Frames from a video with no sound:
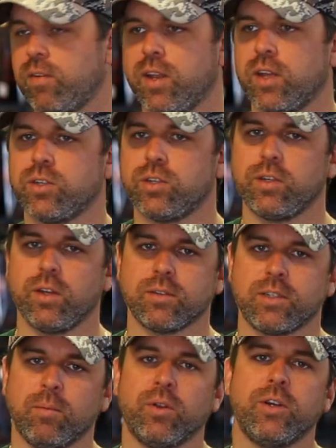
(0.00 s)
an inch, you know,
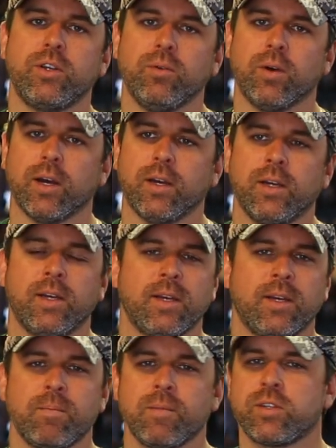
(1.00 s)
similar to a
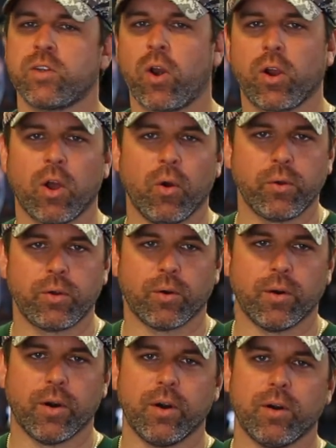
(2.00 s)
Cerakote
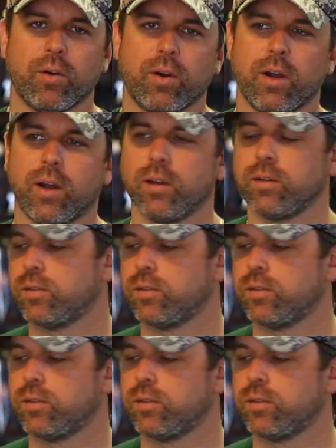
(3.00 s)
or